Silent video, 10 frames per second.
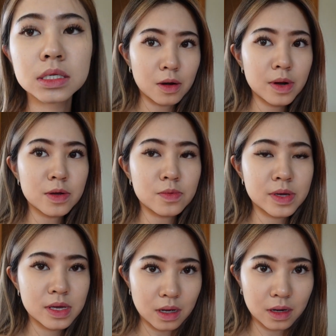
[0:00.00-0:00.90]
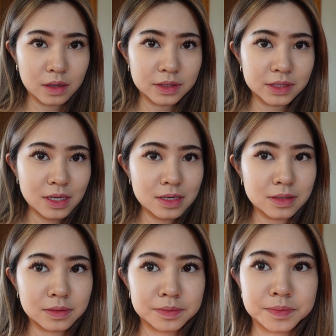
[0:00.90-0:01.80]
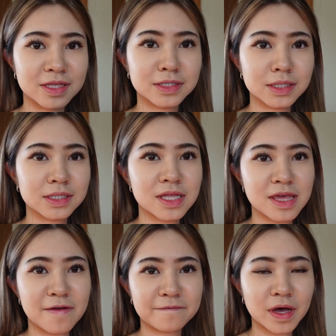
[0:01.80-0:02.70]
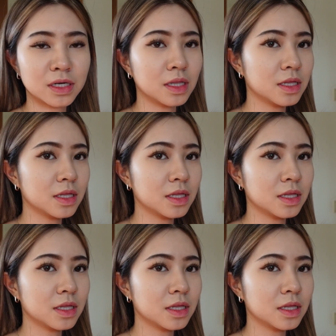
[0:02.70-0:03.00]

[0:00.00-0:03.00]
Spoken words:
All right, we are done. This is the final